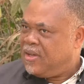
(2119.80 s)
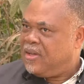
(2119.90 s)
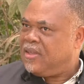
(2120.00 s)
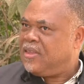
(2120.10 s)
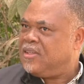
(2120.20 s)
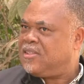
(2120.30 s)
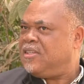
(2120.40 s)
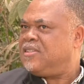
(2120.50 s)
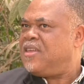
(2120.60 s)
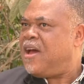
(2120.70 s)
It
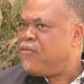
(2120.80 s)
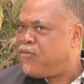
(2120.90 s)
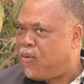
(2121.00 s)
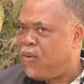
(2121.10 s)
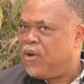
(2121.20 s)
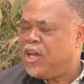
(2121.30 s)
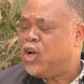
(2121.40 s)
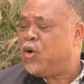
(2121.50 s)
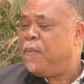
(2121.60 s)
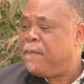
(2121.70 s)
is therefore
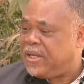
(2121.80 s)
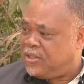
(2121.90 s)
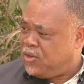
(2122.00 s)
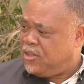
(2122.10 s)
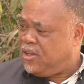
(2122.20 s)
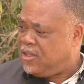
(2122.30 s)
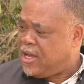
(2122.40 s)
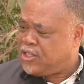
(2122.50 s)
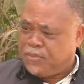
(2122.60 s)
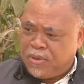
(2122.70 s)
incumbent on the
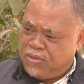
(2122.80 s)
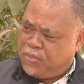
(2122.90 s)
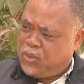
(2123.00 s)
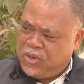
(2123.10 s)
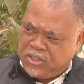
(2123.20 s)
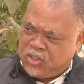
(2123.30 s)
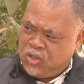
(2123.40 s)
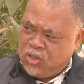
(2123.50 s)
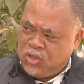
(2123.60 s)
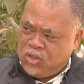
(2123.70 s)
leadership of the police
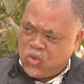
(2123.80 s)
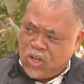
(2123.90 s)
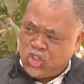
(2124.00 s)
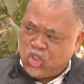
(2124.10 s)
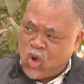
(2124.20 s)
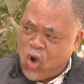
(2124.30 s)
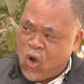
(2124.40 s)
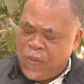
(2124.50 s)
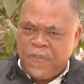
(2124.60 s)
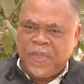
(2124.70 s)
to
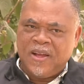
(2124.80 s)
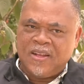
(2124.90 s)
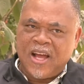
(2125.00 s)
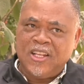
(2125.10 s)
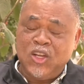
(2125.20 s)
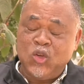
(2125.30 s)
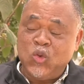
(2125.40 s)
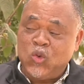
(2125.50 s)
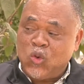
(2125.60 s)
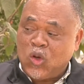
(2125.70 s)
ensure that they
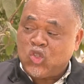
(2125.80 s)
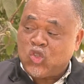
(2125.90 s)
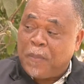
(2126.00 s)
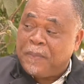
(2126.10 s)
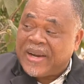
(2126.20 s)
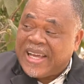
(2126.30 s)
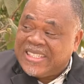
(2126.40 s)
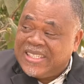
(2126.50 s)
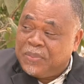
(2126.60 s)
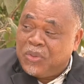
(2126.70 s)
do not
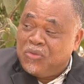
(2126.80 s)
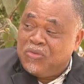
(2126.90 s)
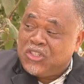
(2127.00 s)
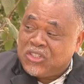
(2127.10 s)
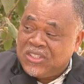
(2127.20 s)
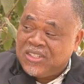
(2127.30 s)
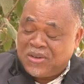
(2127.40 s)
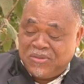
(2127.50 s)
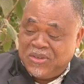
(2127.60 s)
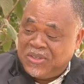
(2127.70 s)
suppress the provisions
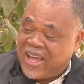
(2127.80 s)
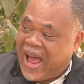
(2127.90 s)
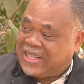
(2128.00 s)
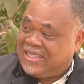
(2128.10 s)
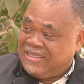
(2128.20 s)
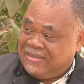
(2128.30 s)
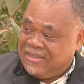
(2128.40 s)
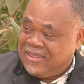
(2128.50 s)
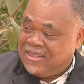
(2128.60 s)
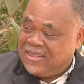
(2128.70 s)
of those acts.
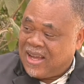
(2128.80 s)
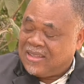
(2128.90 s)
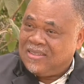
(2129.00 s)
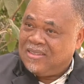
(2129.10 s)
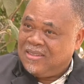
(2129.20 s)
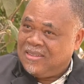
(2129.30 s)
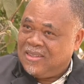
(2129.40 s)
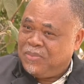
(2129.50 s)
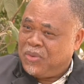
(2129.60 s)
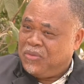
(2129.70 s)
that
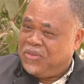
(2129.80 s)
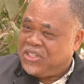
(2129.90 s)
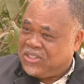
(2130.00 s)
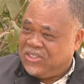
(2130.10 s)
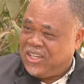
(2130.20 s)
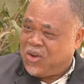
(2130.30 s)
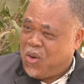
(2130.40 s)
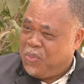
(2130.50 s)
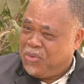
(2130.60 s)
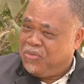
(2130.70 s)
the provisions, the
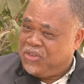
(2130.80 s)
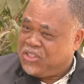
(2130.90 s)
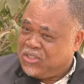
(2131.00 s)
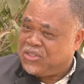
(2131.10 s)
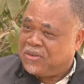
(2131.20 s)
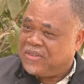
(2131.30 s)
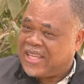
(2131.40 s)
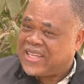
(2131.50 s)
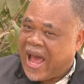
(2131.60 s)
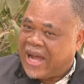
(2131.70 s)
core provisions of
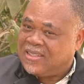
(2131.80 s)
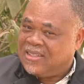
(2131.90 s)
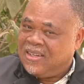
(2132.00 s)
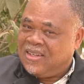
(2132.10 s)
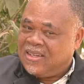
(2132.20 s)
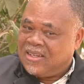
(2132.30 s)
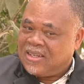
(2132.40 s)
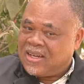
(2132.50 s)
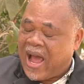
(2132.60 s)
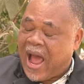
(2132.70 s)
that act
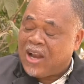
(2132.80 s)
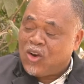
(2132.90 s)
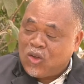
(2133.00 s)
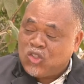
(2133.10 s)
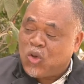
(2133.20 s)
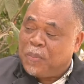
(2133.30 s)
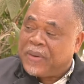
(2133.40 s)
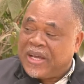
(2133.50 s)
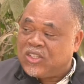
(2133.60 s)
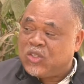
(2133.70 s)
are not
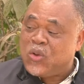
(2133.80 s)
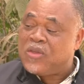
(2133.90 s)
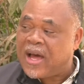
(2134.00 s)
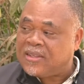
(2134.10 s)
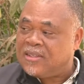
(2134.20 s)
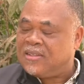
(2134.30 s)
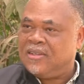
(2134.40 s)
suppressed, so that